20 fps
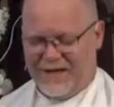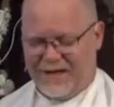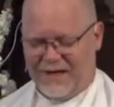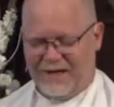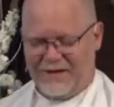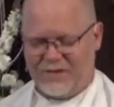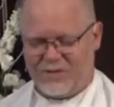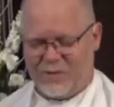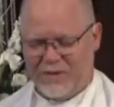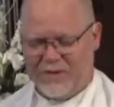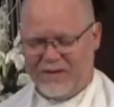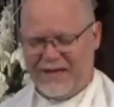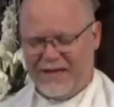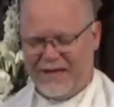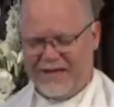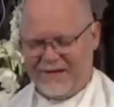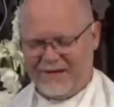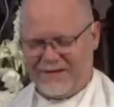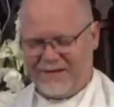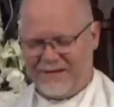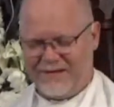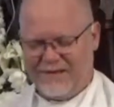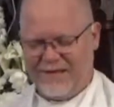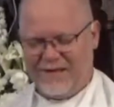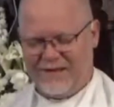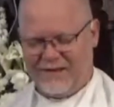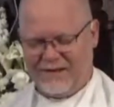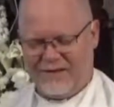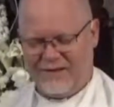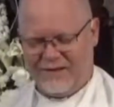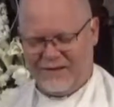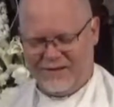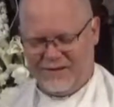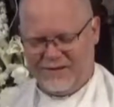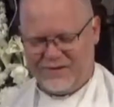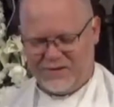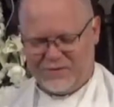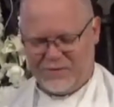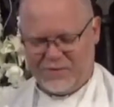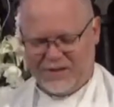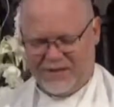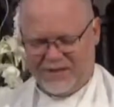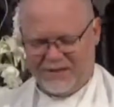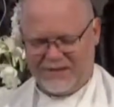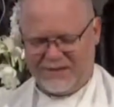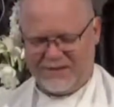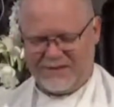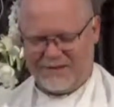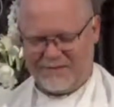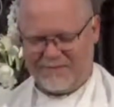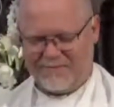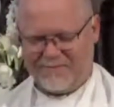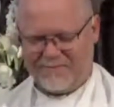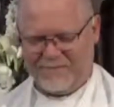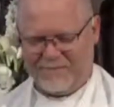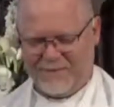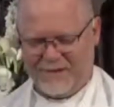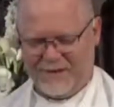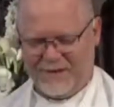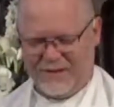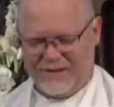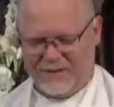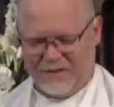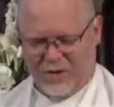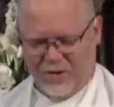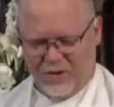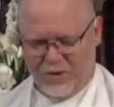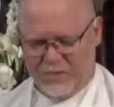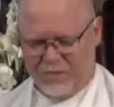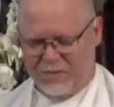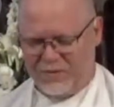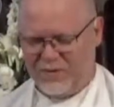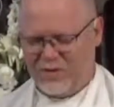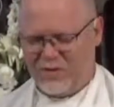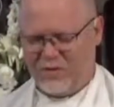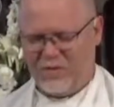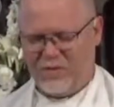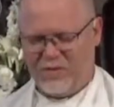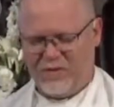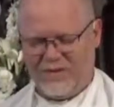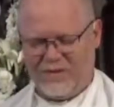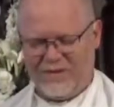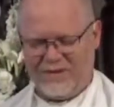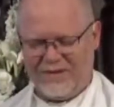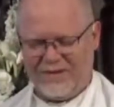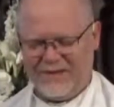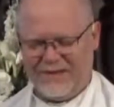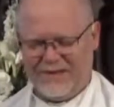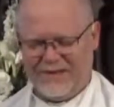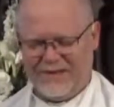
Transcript: as we gather together in this space to open your word,